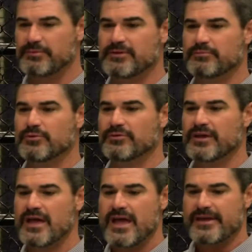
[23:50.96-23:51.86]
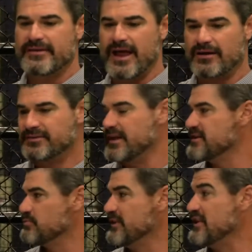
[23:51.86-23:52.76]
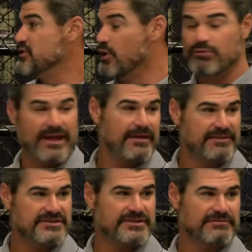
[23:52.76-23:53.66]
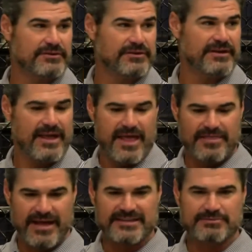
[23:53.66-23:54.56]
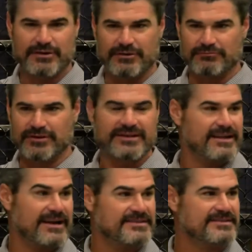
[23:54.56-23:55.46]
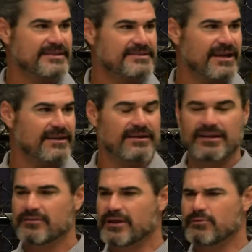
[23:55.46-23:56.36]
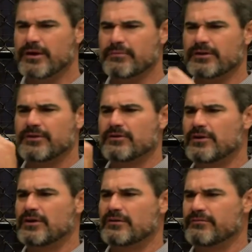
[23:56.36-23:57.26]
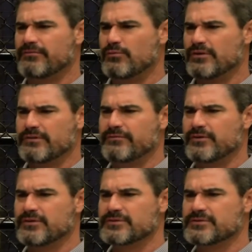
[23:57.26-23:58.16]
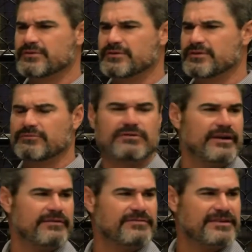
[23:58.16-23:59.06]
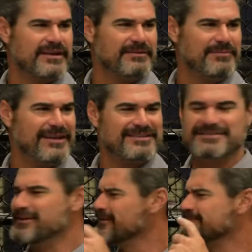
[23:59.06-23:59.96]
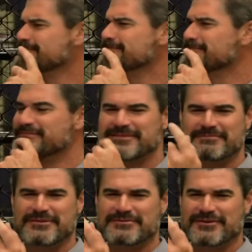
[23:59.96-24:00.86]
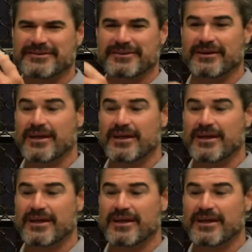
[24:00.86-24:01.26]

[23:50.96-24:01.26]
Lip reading: you sit up in the booth, nowadays when they don't have the shift on, that's when it really kind of sticks out. Like, wait a minute, there aren't 4 infielders to the right of second base. Something's